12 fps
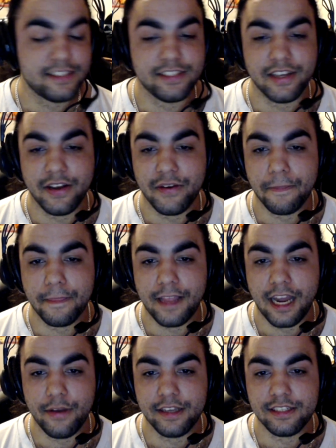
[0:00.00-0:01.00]
so
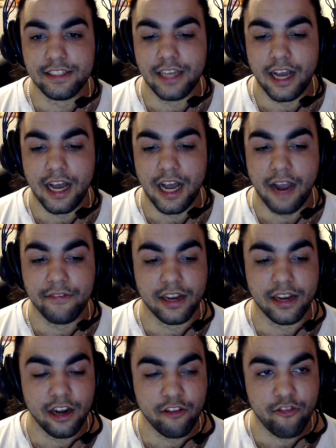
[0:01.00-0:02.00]
anyways, I've
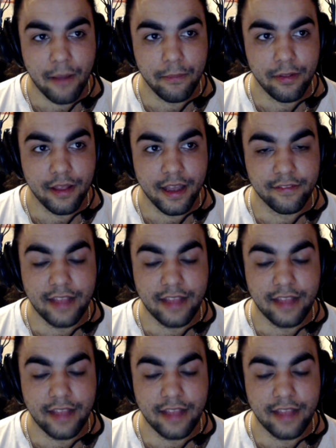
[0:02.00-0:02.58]
done enough rambling.